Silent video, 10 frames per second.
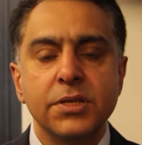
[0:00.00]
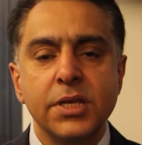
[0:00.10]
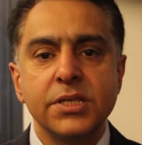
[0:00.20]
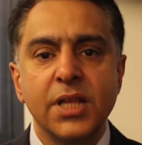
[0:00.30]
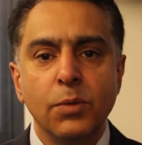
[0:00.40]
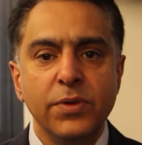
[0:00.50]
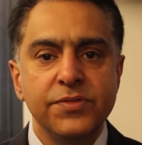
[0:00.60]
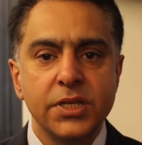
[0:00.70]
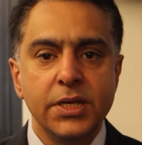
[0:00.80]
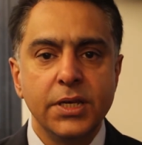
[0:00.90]
But since then,
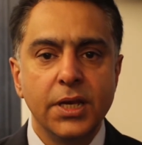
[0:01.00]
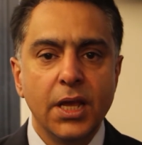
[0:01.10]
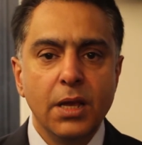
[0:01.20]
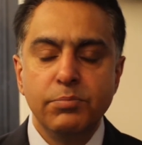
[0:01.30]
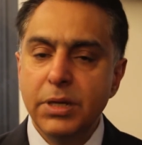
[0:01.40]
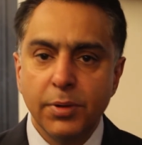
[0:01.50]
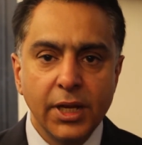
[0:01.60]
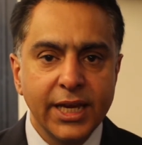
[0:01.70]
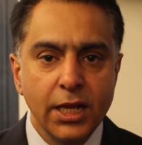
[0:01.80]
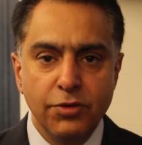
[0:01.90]
we've seen people
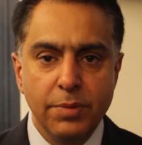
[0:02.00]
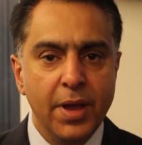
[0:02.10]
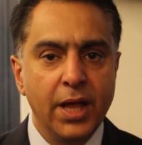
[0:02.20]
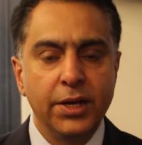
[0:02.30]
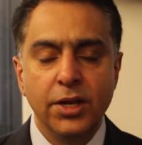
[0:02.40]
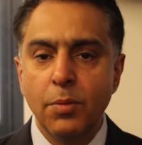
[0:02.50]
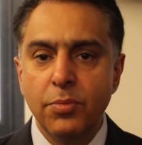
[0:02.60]
like Hilary Benn and a